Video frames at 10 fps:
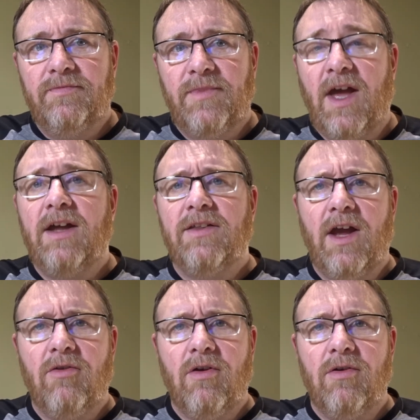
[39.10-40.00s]
The higher the
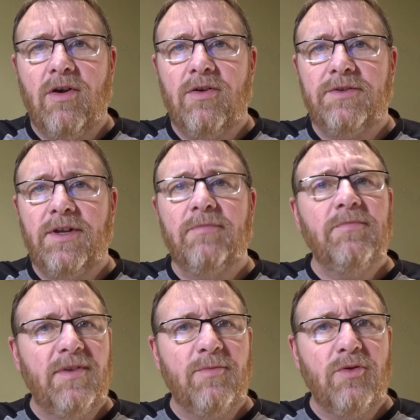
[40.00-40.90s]
alcohol content,
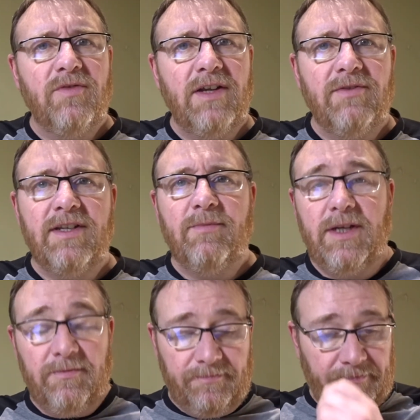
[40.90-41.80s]
the more flavour in the beer.